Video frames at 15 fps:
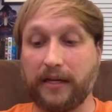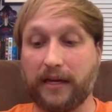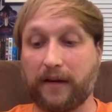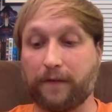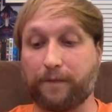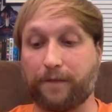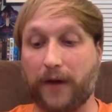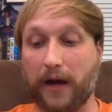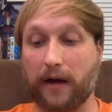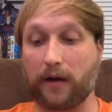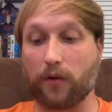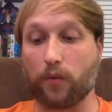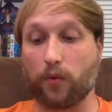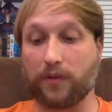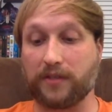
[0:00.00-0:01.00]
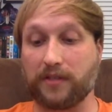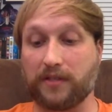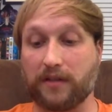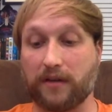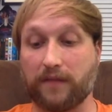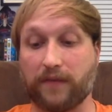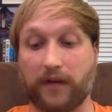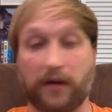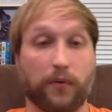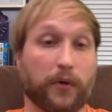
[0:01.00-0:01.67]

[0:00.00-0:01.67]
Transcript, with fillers: getting fired wasn't done very